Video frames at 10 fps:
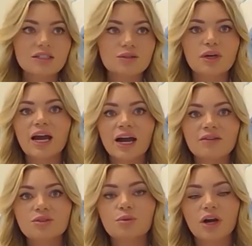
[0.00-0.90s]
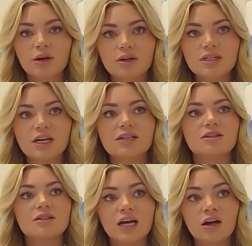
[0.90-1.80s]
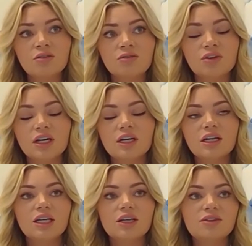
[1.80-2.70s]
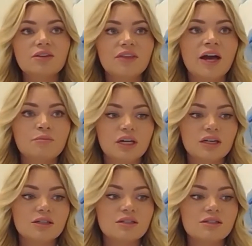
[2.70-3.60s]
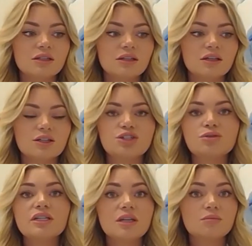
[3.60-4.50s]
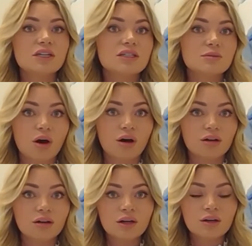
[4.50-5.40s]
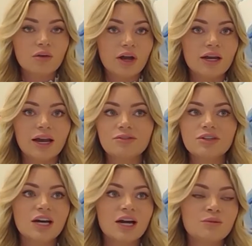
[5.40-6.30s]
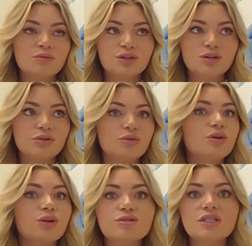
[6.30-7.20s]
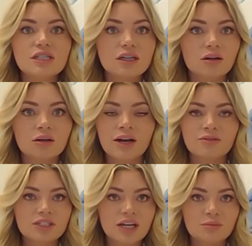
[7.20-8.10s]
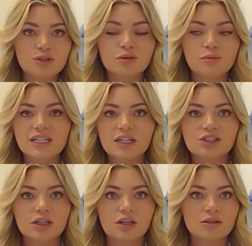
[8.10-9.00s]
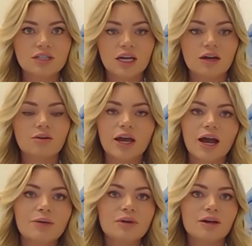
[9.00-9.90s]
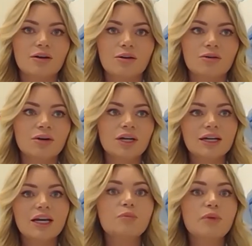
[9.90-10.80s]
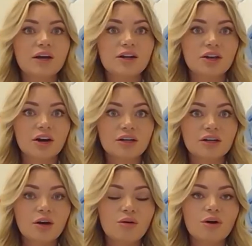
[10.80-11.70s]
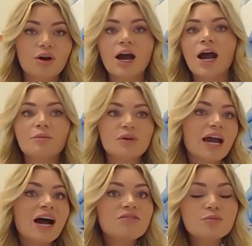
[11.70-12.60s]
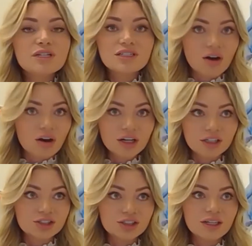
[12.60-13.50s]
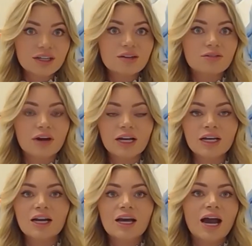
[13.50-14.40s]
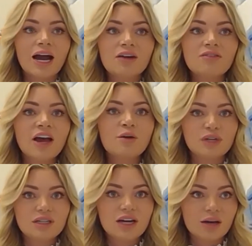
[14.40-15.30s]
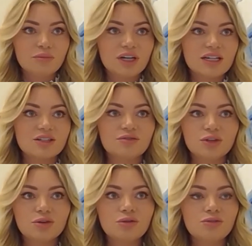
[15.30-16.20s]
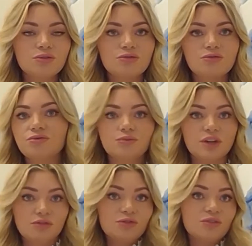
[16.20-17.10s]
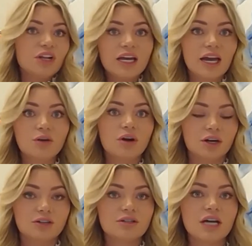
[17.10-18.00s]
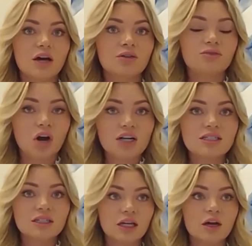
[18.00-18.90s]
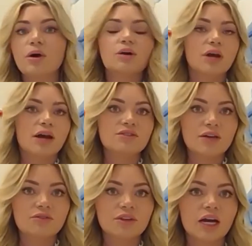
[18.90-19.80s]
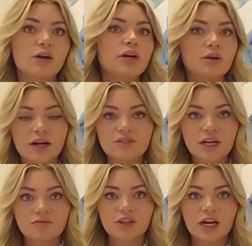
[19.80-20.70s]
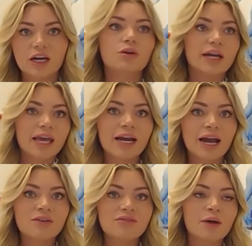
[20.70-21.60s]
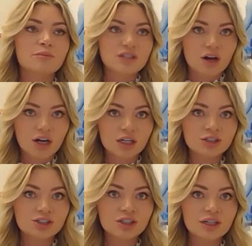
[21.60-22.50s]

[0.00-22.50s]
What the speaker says: So we have to prioritize ourselves, even if that means doing something small, right? Every time you close a deal or every time you do a possession, you say, okay, I'm going to go get a pedicure, or I'm going to have a massage, right? Have that me time, because if you flake out on yourself constantly, oh, I don't have time for that. Oh, I don't have time for that. Oh, I can't have that massage.